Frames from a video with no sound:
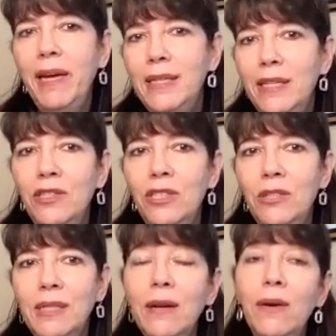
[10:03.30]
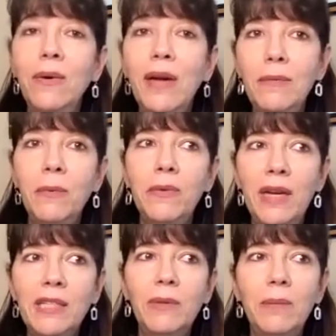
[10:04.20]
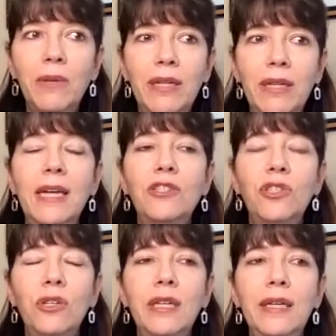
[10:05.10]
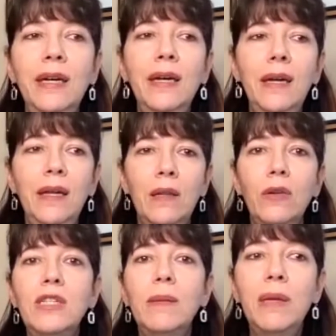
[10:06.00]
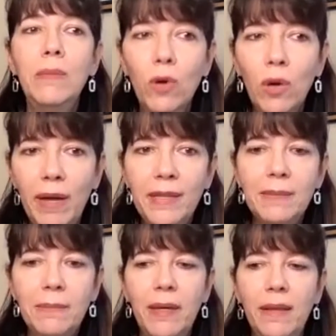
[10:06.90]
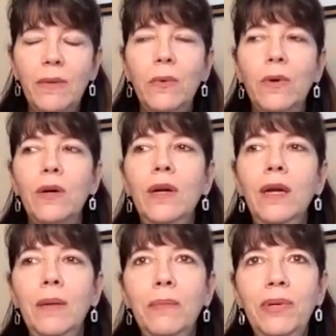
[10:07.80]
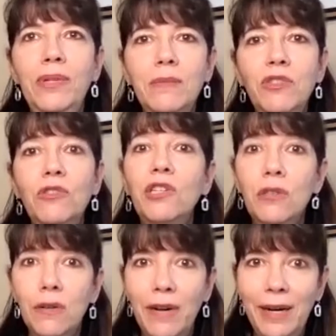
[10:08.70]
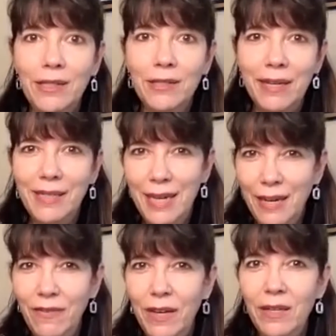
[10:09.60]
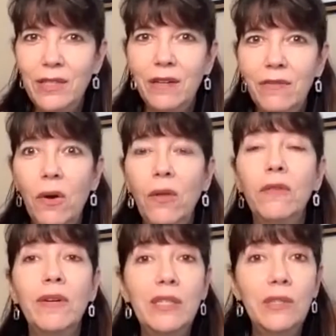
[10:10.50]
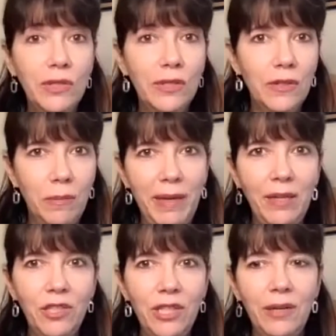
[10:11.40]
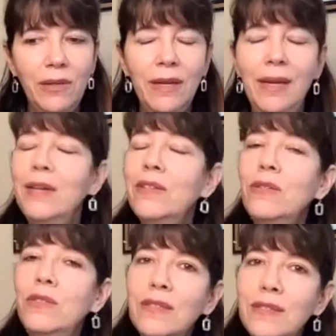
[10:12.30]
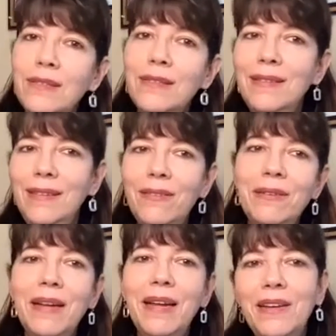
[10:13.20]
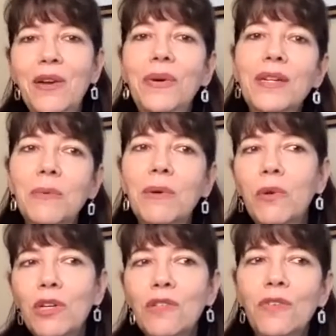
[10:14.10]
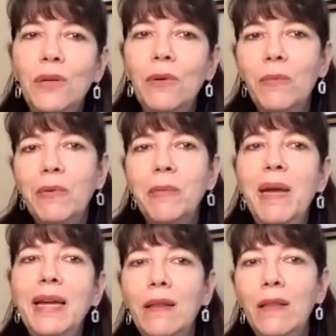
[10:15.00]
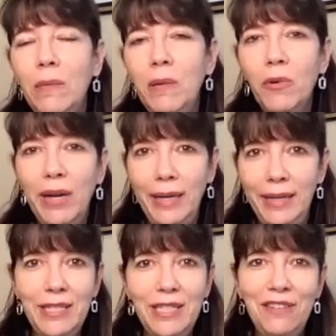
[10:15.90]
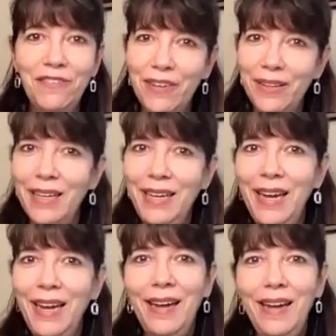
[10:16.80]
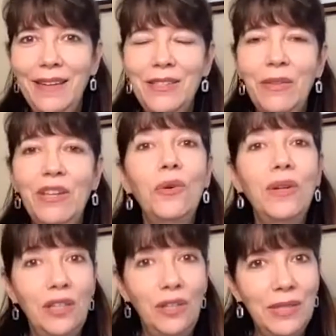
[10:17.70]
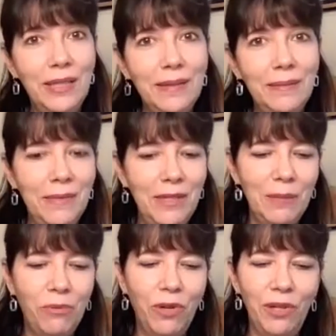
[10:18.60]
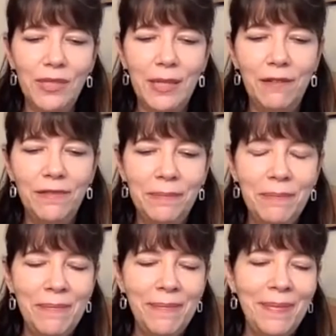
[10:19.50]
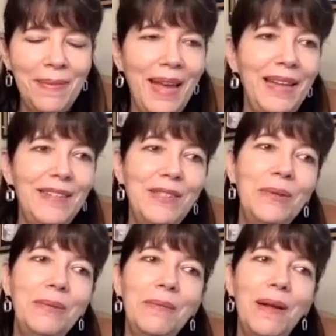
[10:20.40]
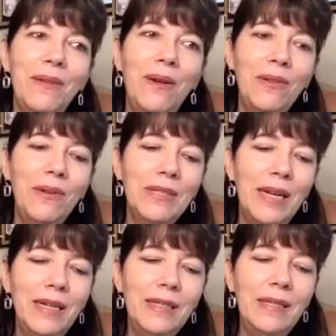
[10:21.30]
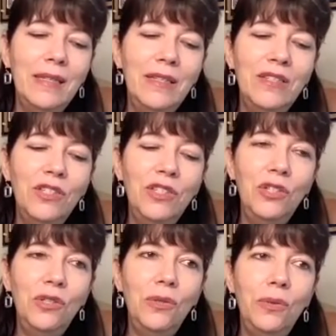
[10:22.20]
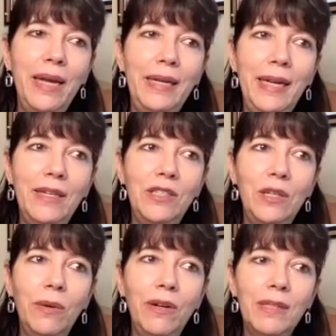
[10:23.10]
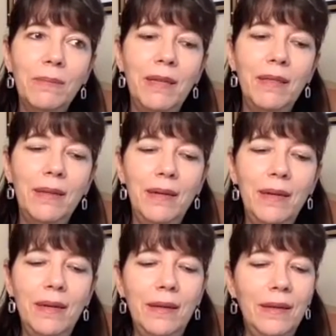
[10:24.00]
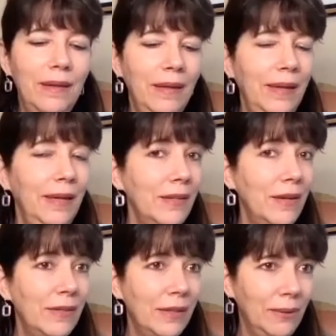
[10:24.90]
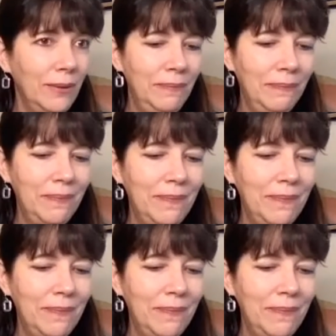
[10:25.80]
pay attention to and say, oh, okay, well, that's what I'm going to intentionally learn something more about this month, or put some structure around so I can take advantage of all the resources that are being shared. So just again, notice what works for you and what would make it a little bit more ADHD friendly so that you can use it to support yourself. And so along those lines, in addition to ADHD Awareness Month, it is also